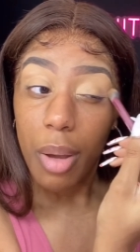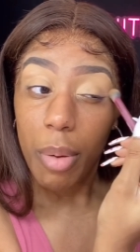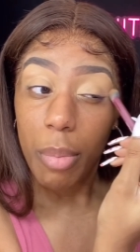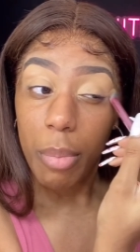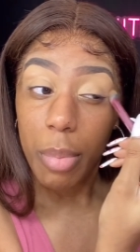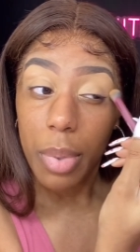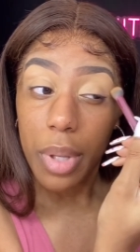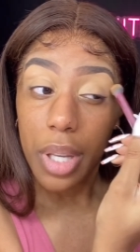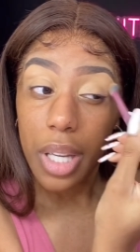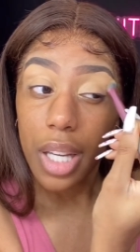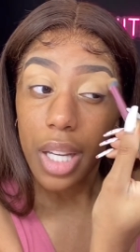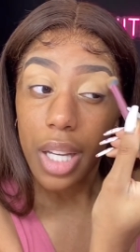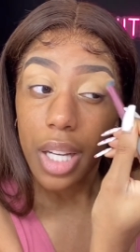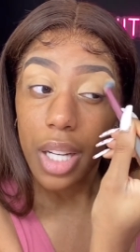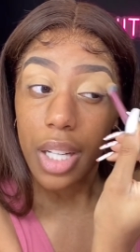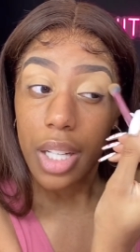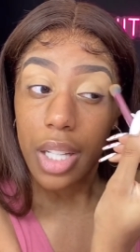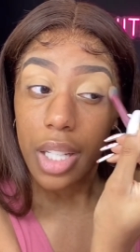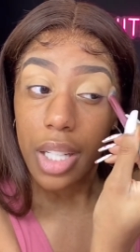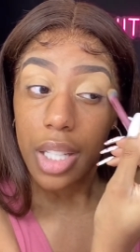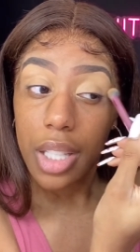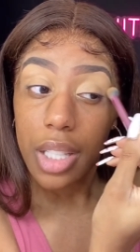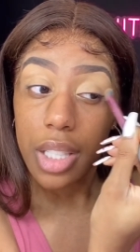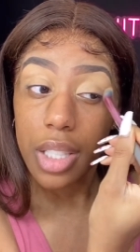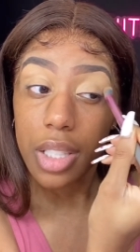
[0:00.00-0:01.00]

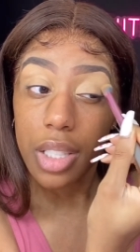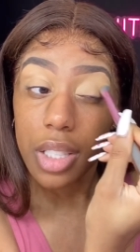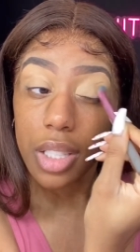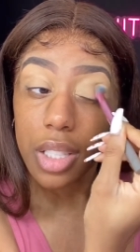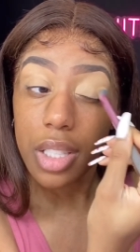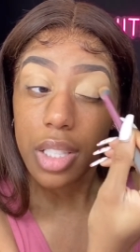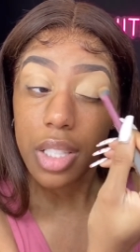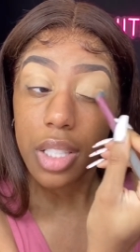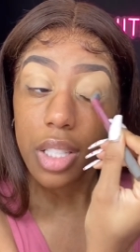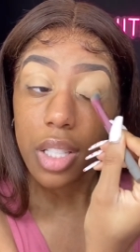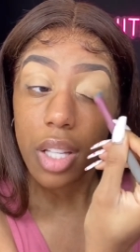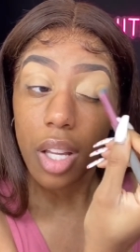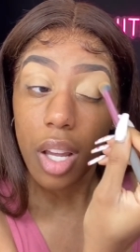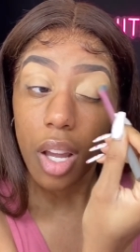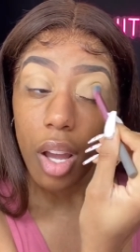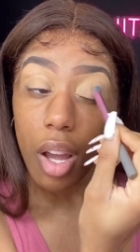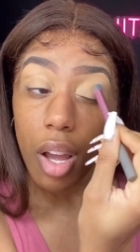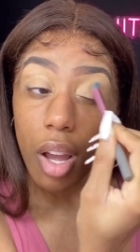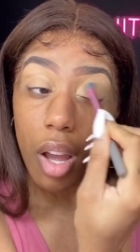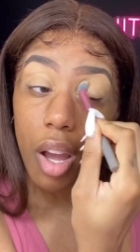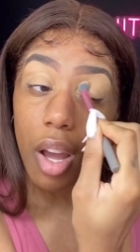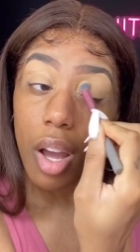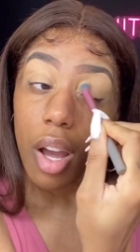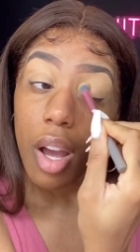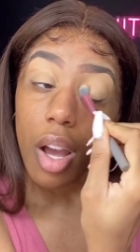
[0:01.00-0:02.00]
because
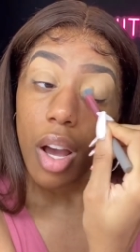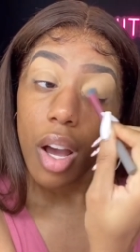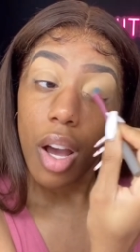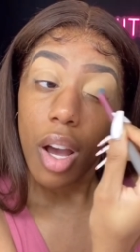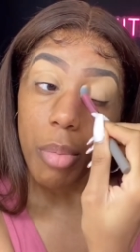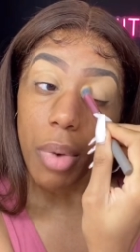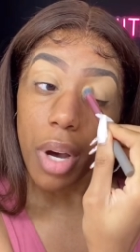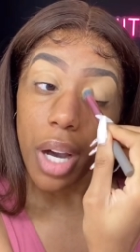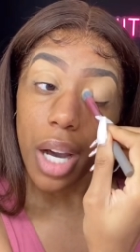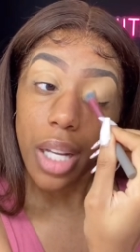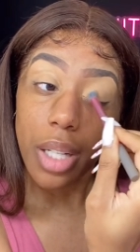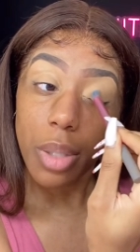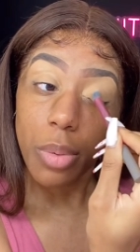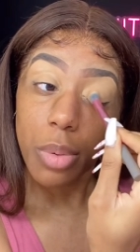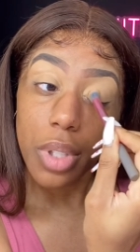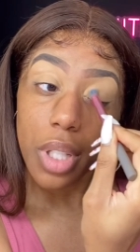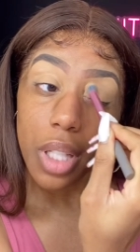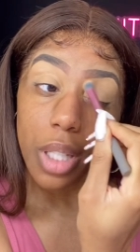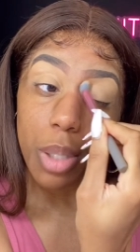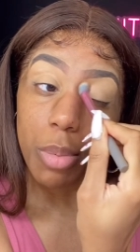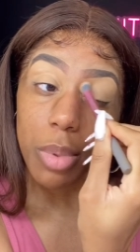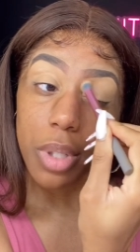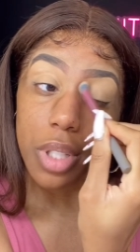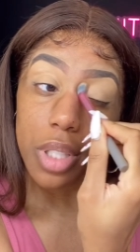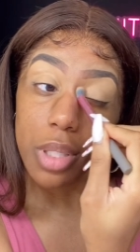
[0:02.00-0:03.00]
I kinda want
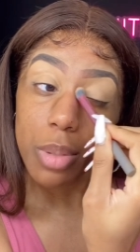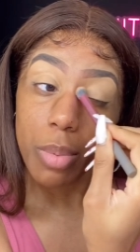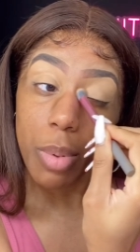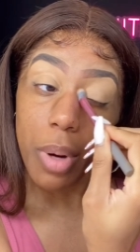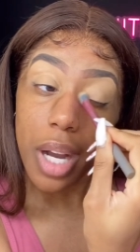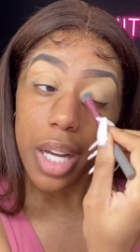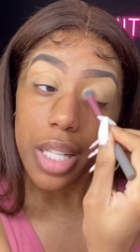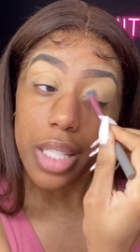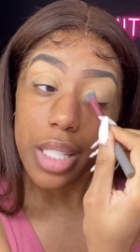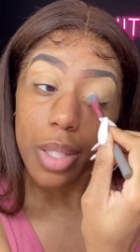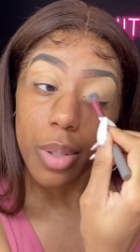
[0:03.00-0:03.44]
that to be a surprise.